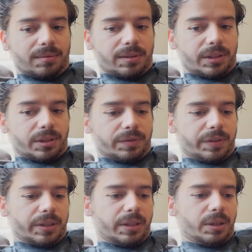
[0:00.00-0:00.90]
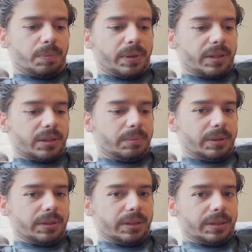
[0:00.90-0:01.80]
There's a very good
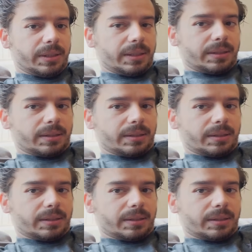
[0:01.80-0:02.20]
possibility that